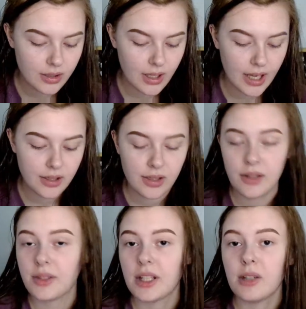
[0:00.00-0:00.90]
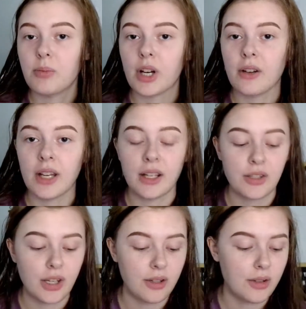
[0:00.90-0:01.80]
I just used any brown
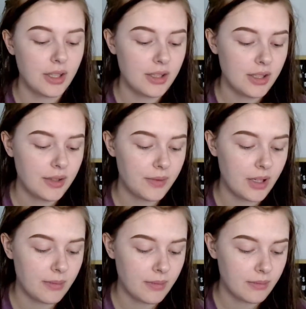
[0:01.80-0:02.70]
eyeshadow. This is from